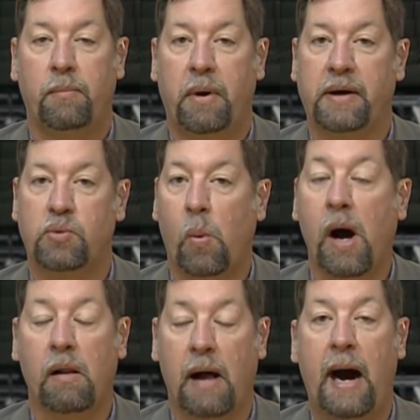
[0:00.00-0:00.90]
but it's
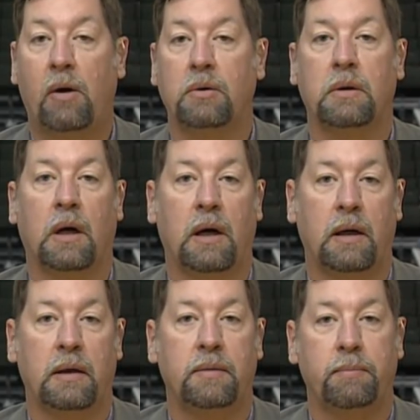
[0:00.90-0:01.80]
well out
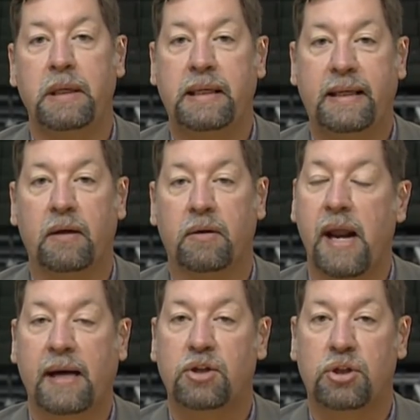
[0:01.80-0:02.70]
uh, mid-year
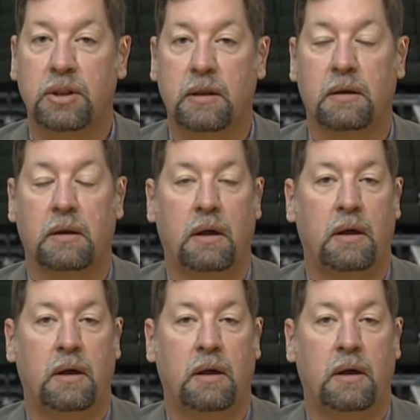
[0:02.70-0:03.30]
next year.